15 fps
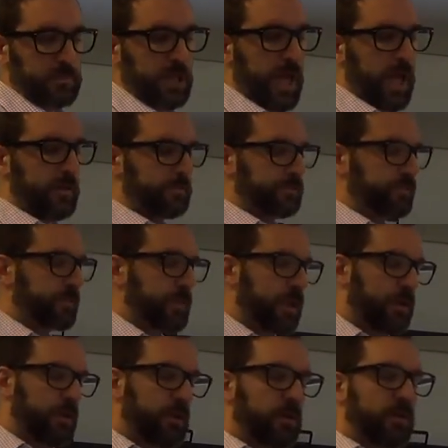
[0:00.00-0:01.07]
Okay?
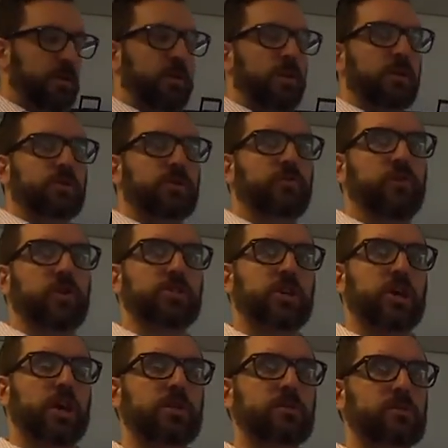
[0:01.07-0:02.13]
So far so
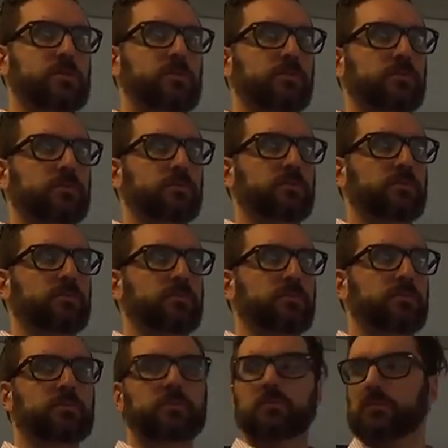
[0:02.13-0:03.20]
good? Yeah,
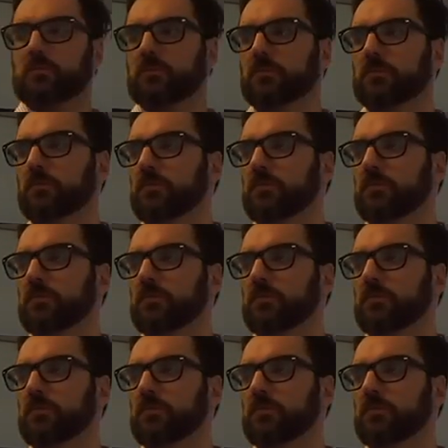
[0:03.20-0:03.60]
how do you uh,